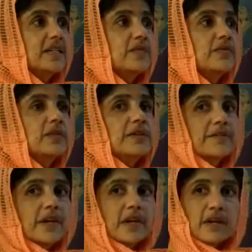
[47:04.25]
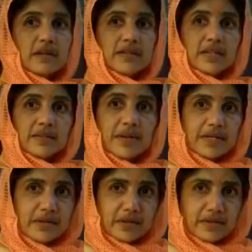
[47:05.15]
it's full of ragas and
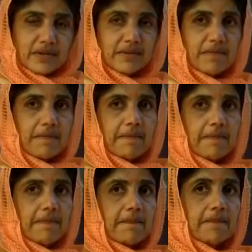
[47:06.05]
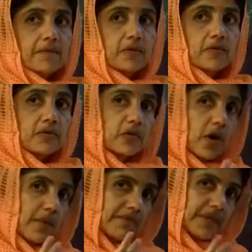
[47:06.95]
dveshas. So to
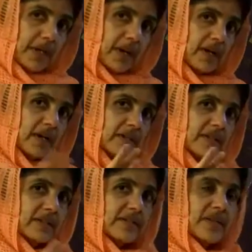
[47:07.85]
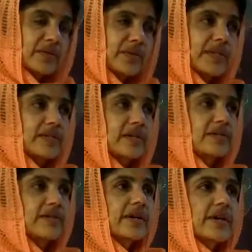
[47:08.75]
drop the ragas and
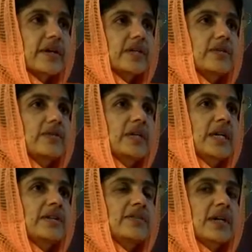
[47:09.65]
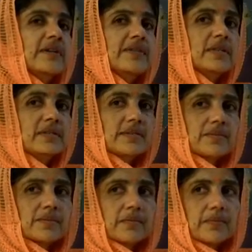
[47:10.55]
dveshas, you need service
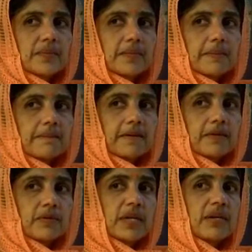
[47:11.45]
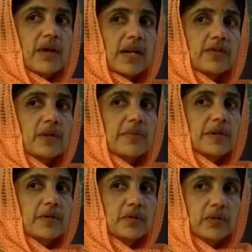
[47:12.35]
and you need to actually be
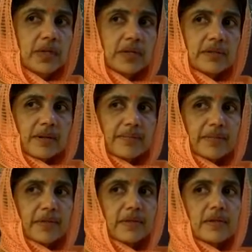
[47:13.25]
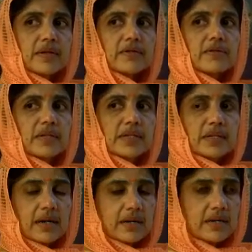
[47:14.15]
doing something so that
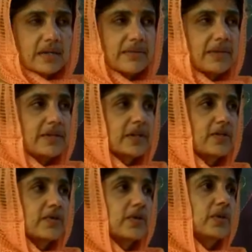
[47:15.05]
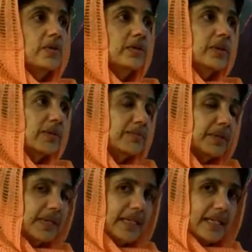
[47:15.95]
the raga dveshas don't
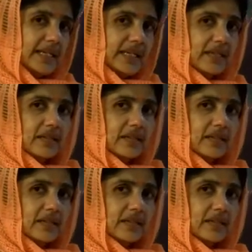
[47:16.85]
completely